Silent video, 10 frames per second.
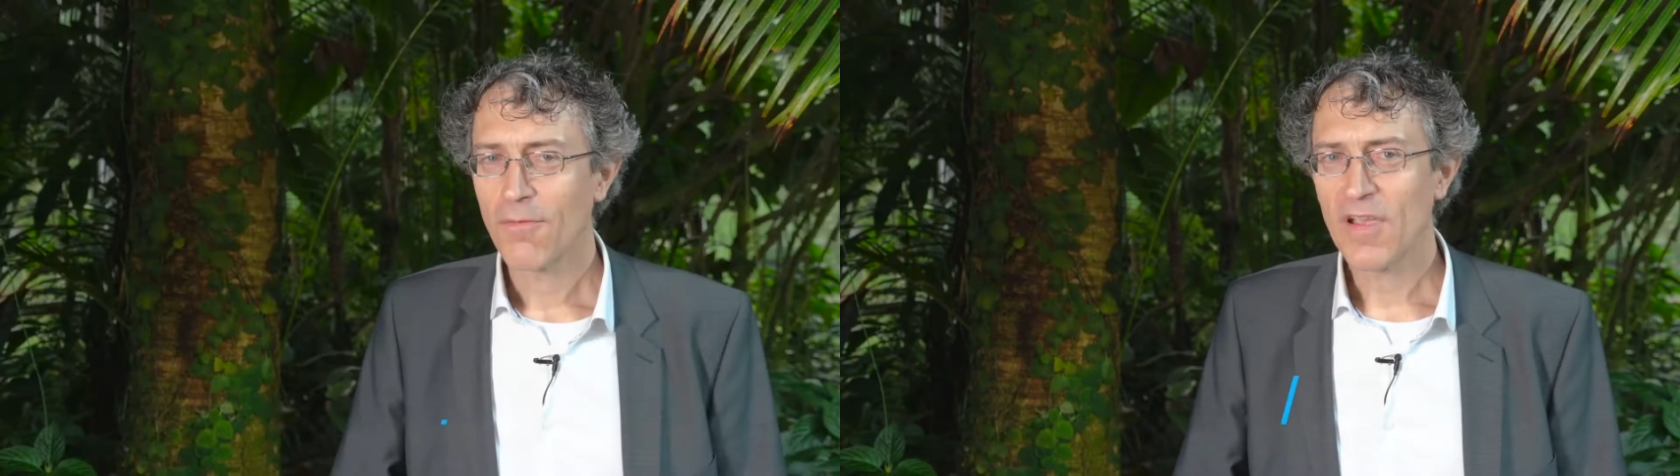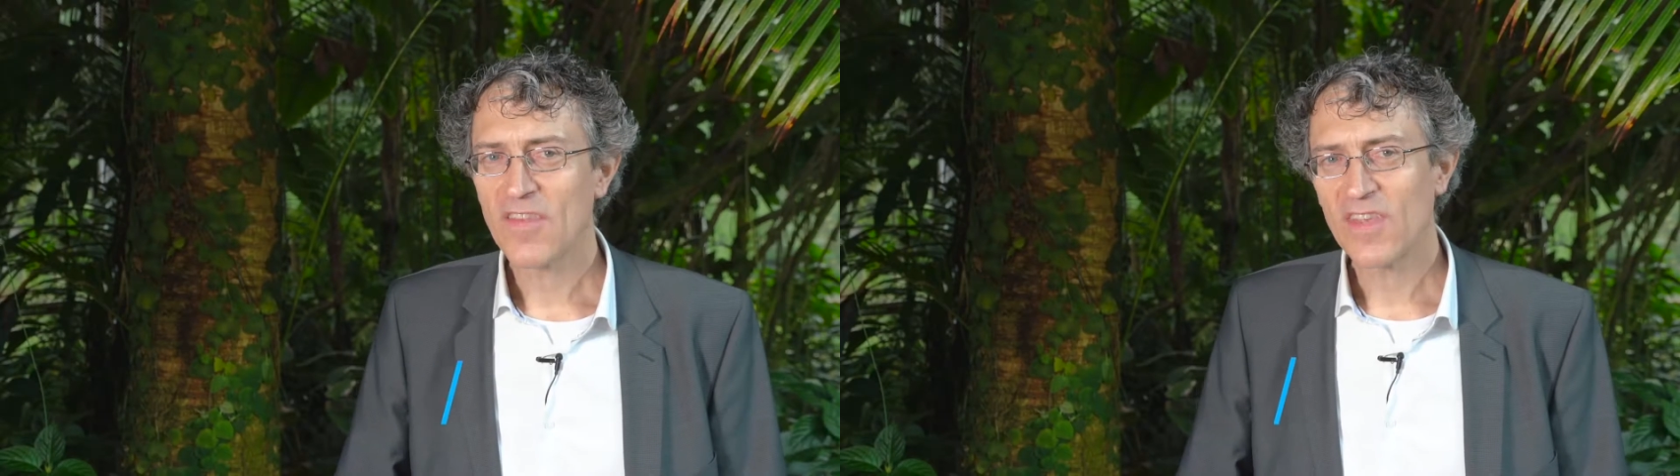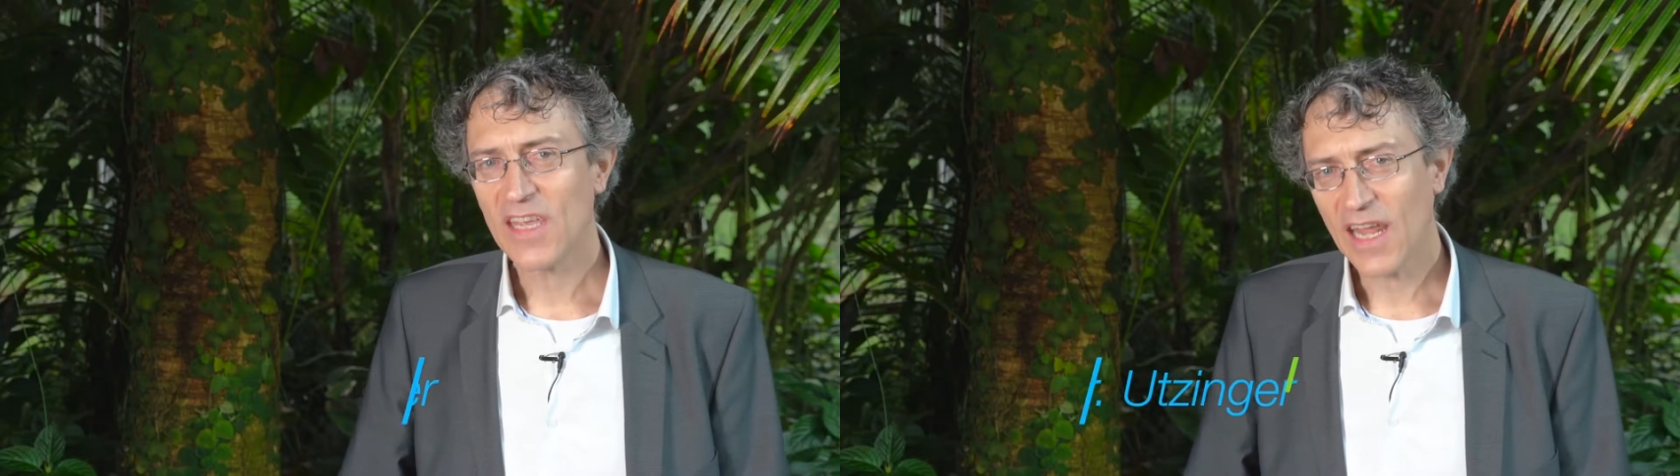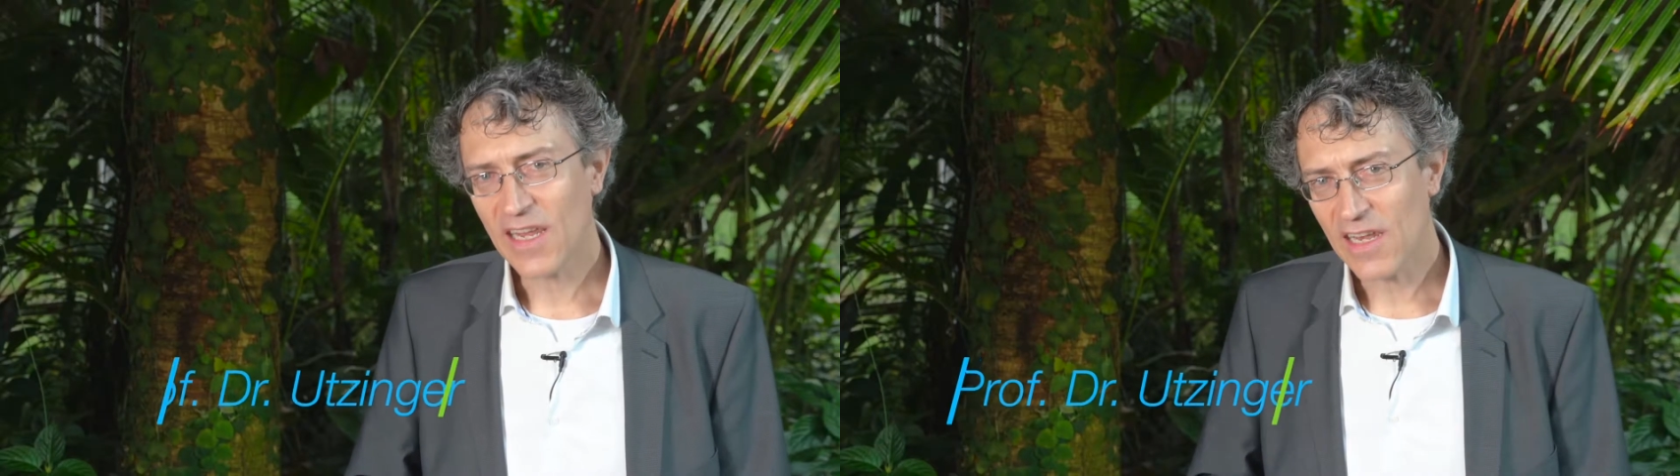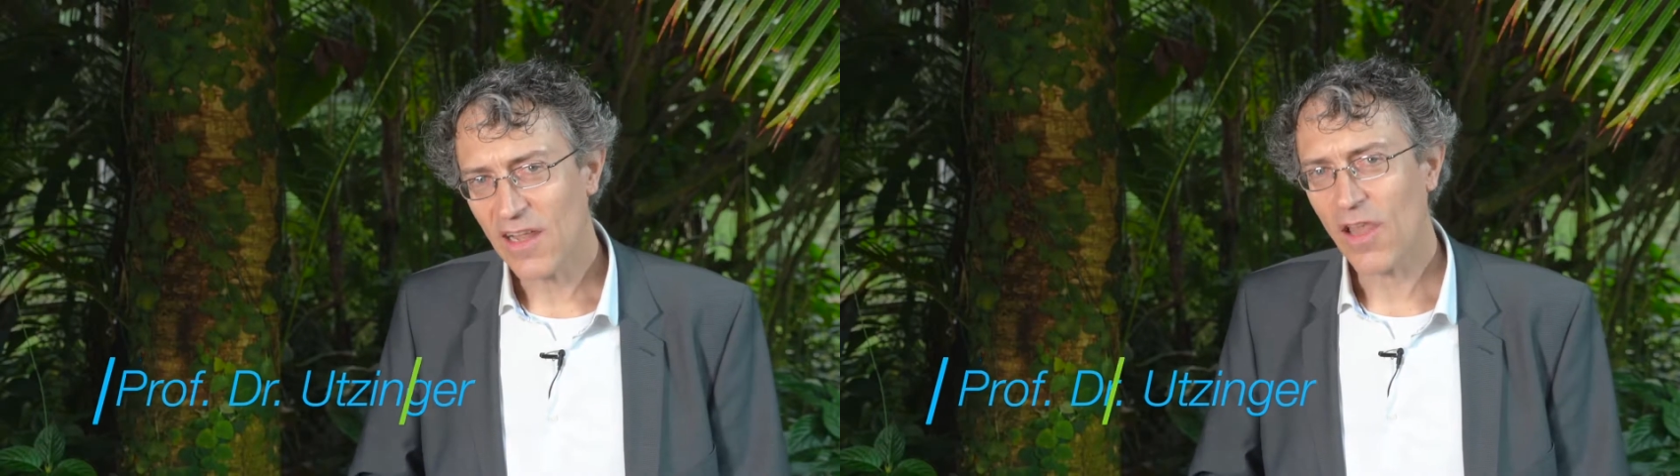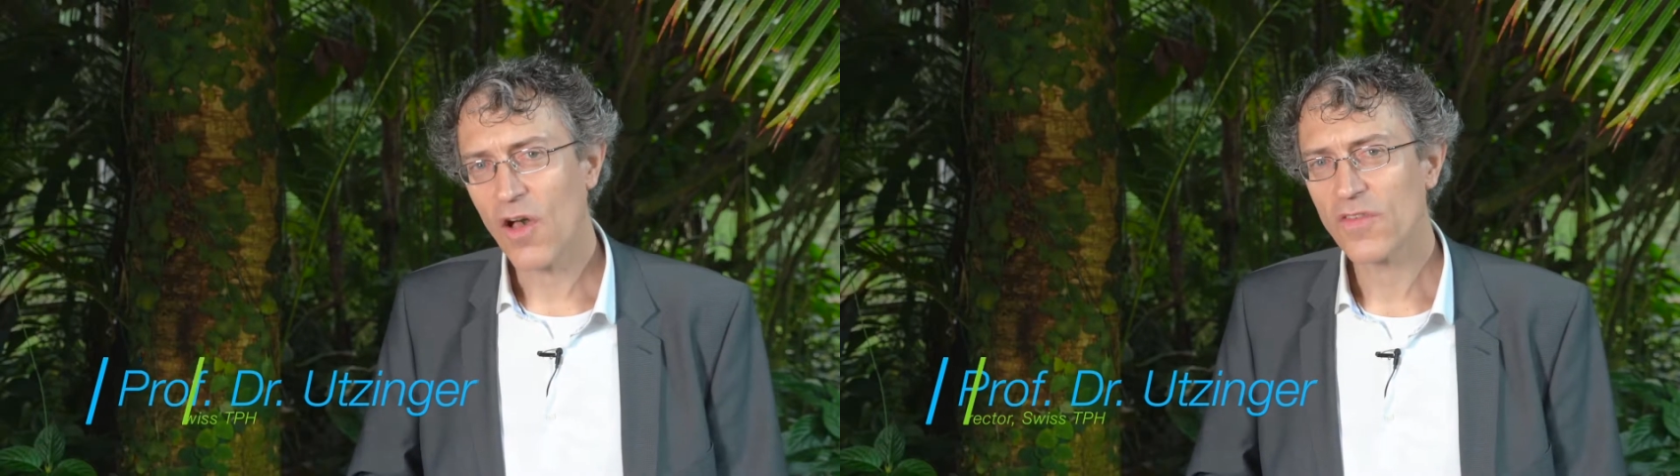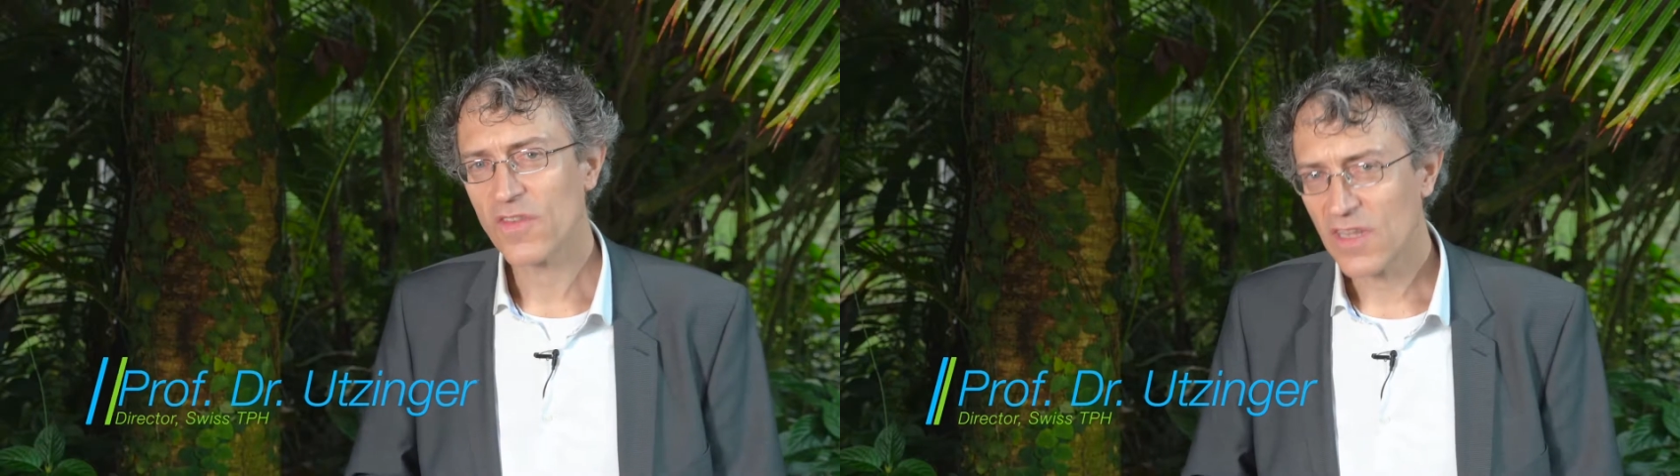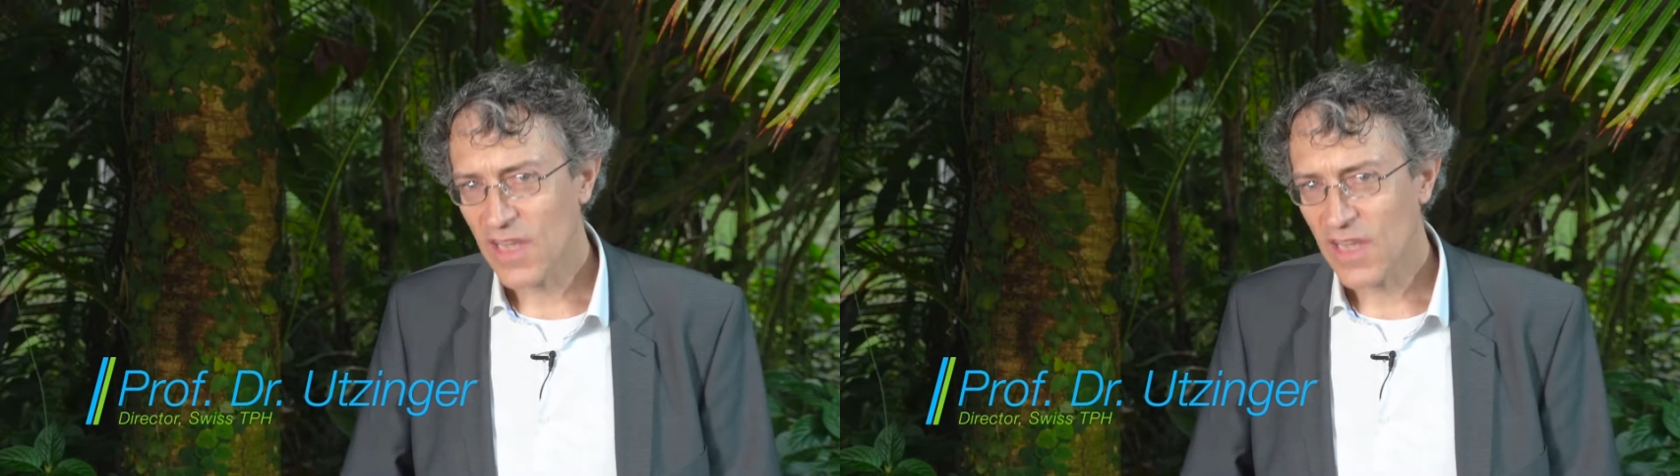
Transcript: We see that in the last